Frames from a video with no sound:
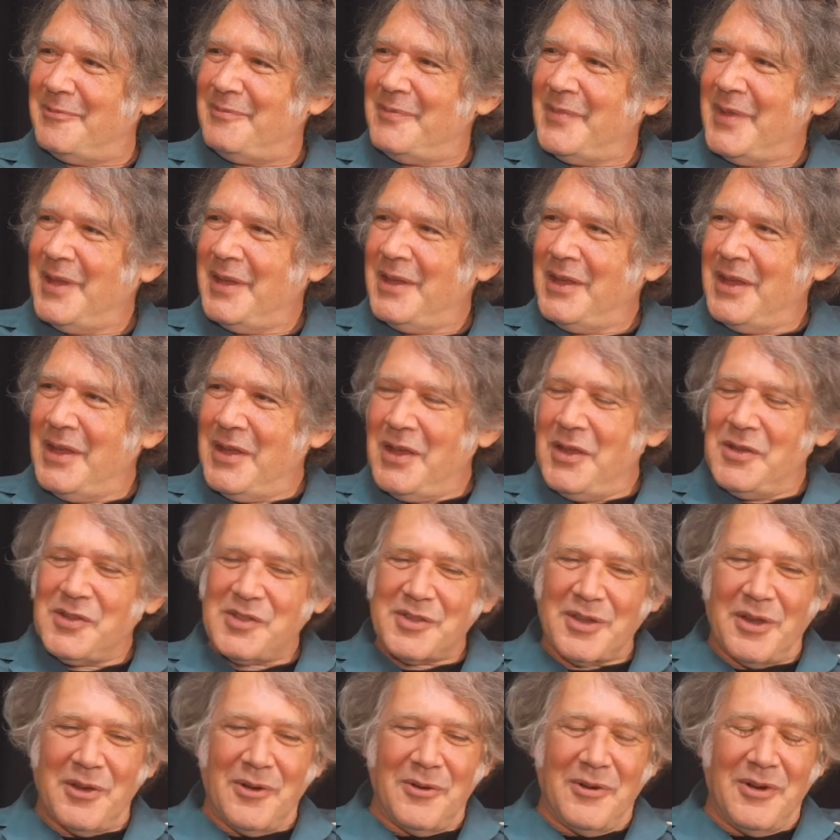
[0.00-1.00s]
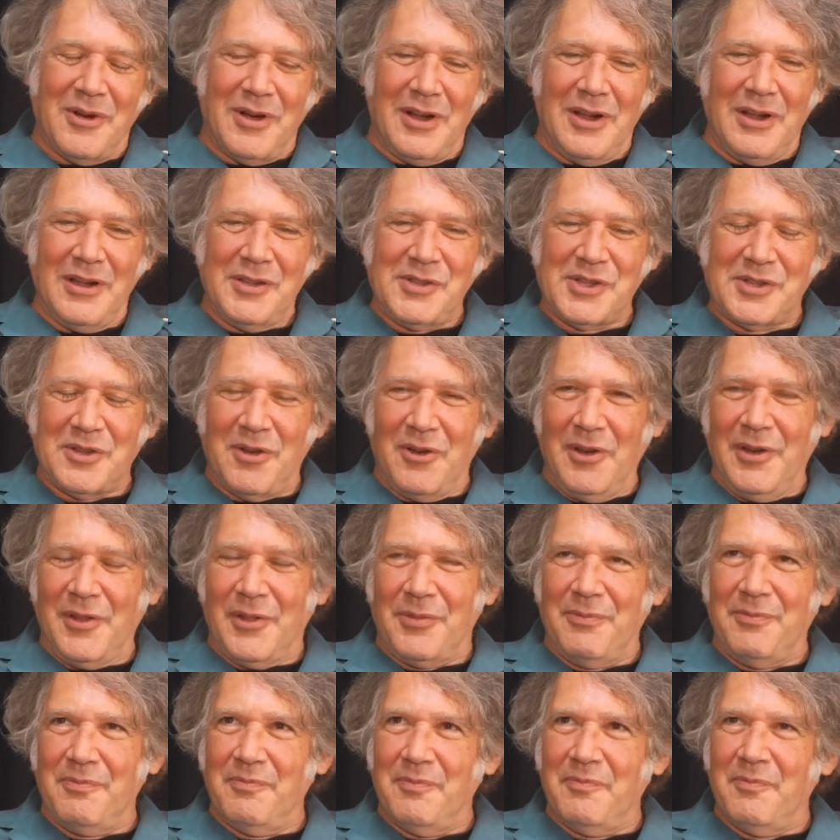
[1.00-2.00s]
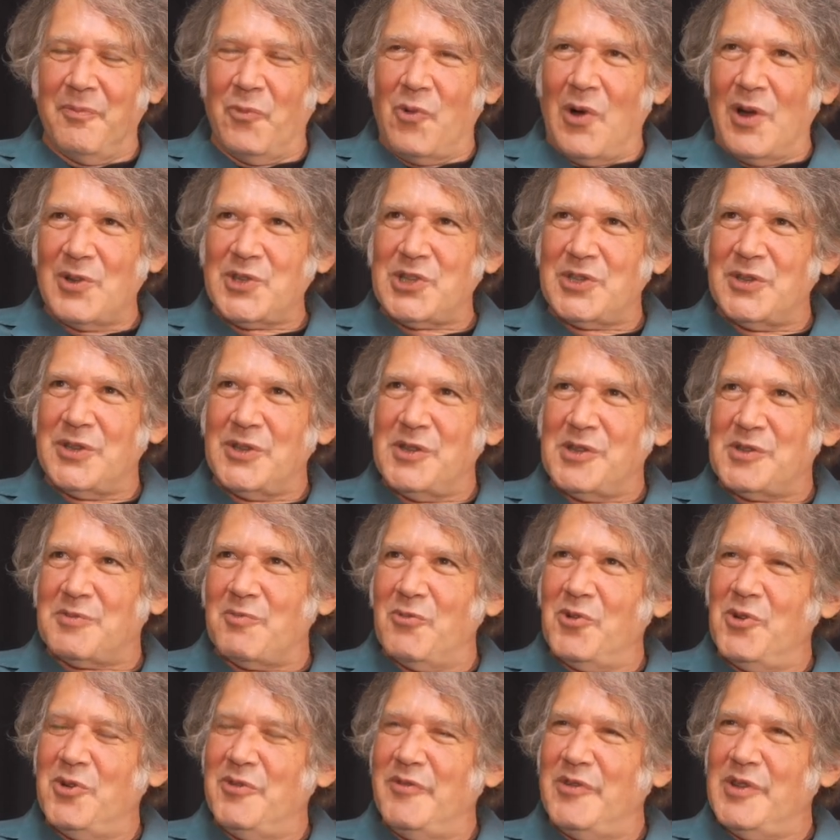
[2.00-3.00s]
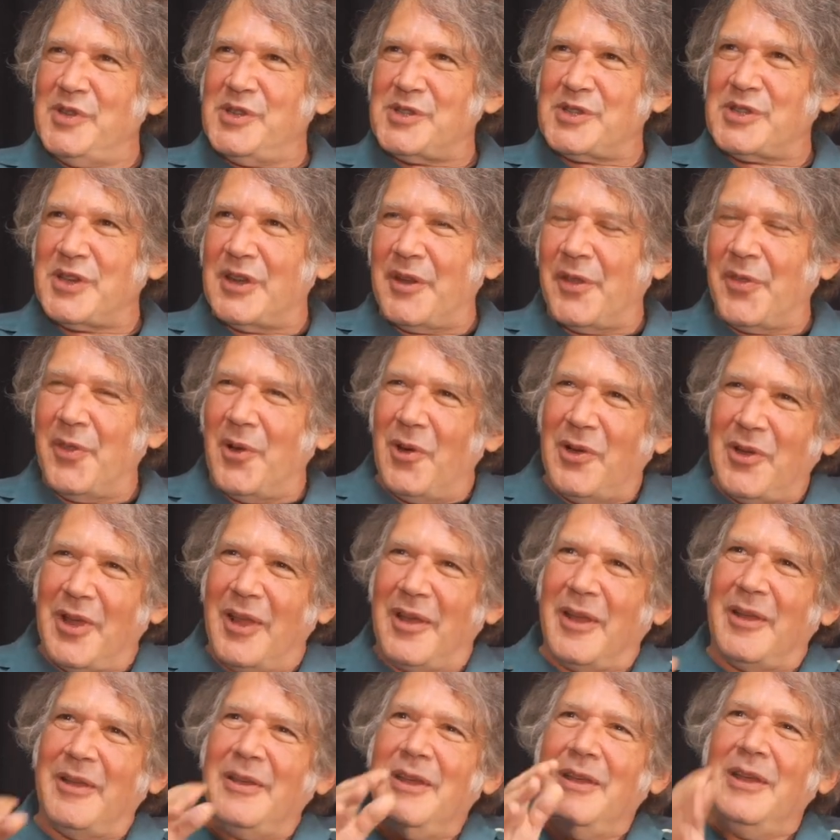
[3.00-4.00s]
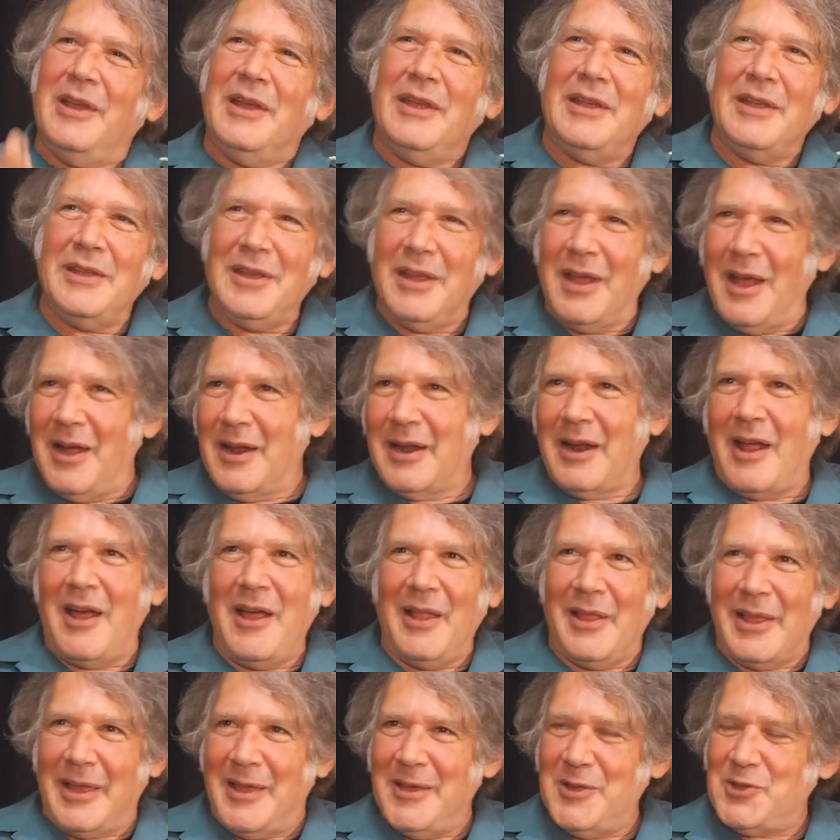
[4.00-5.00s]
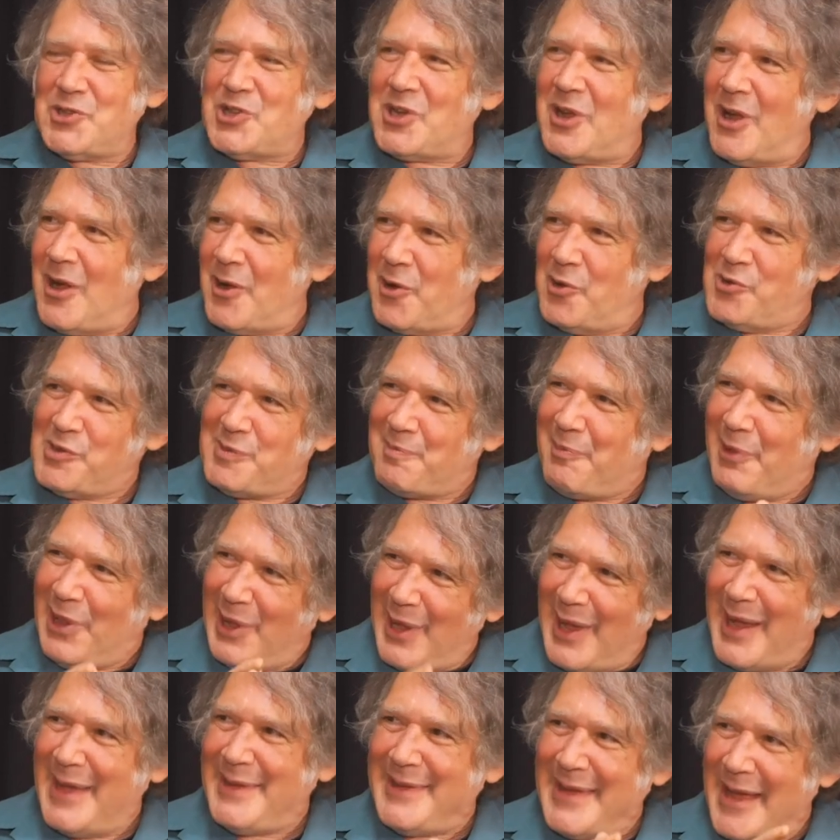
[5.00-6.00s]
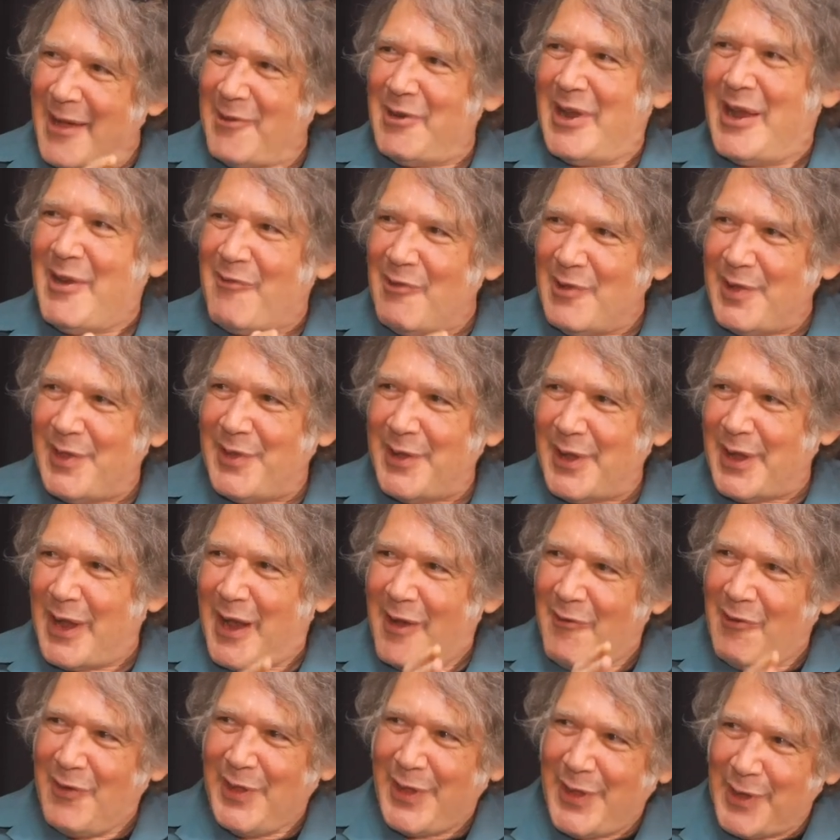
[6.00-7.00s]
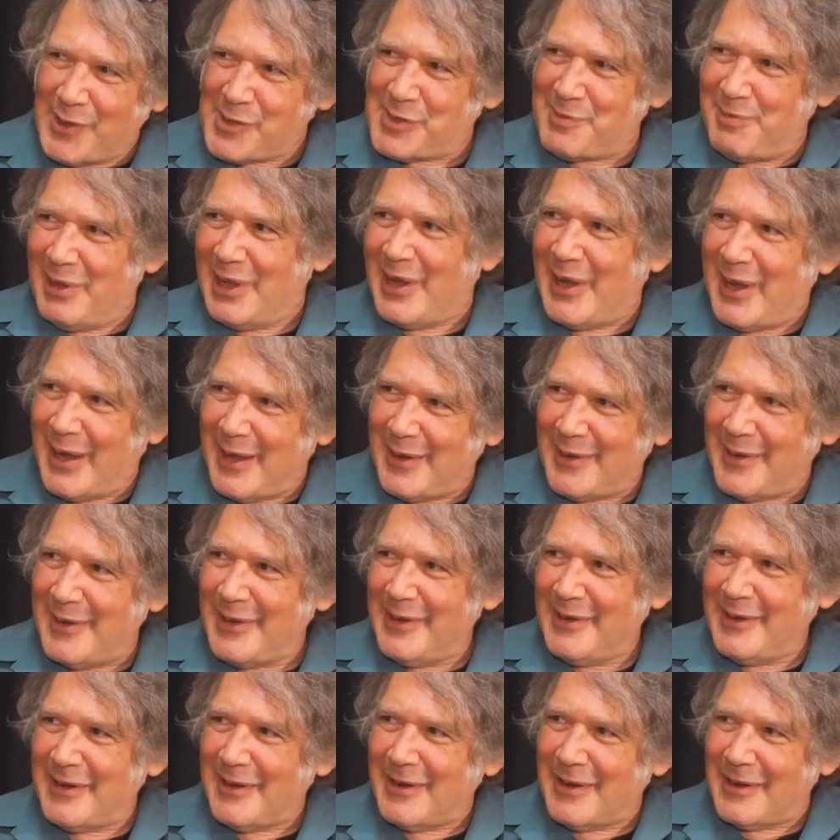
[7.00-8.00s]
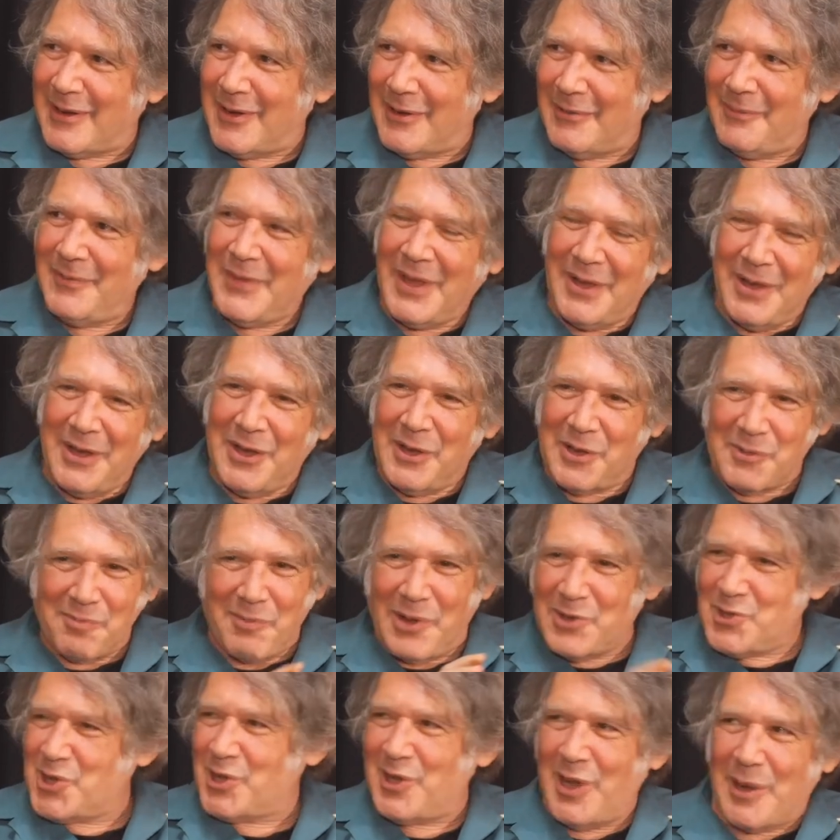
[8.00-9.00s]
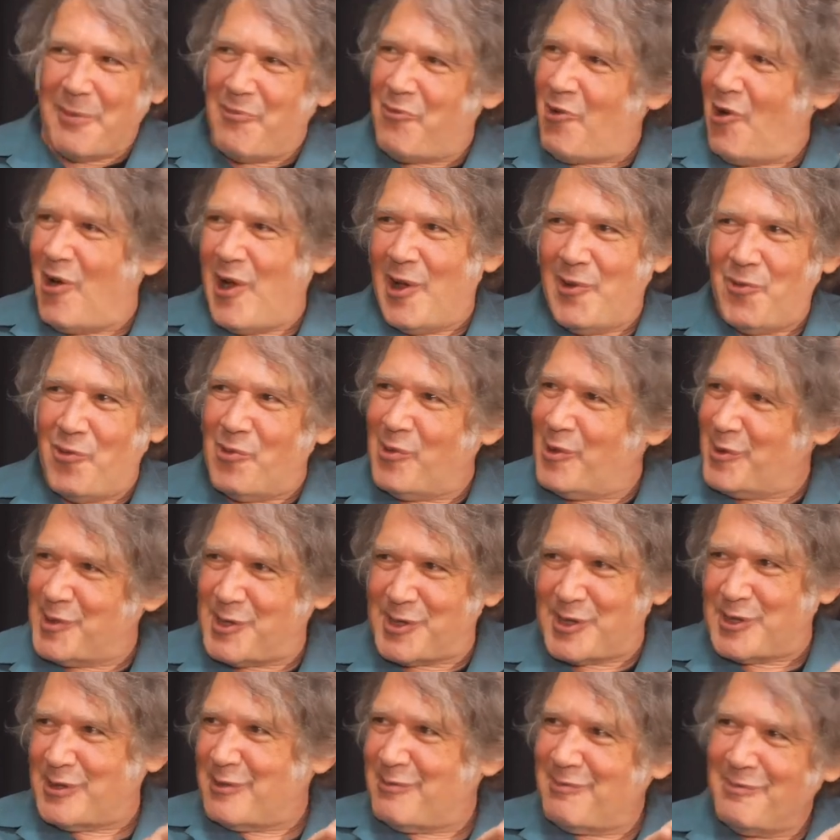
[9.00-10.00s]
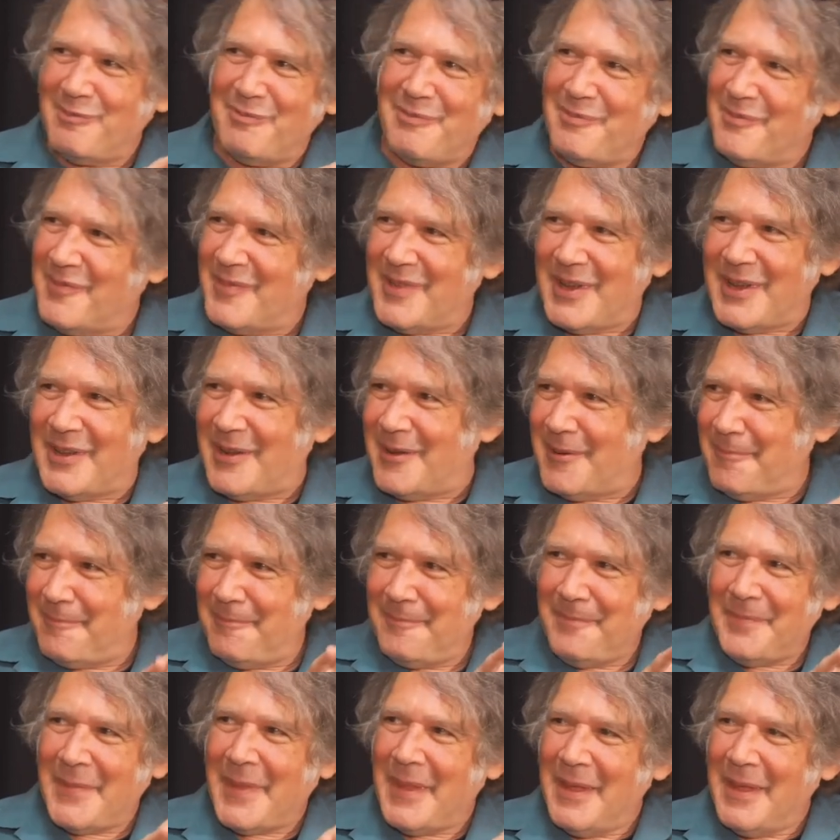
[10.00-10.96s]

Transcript: Mm -hmm. So I started watching these movies and I thought, okay, you got a guy like Hitchcock who's planned out everything. Everything is planned you know, much like Brian Wilson, you know.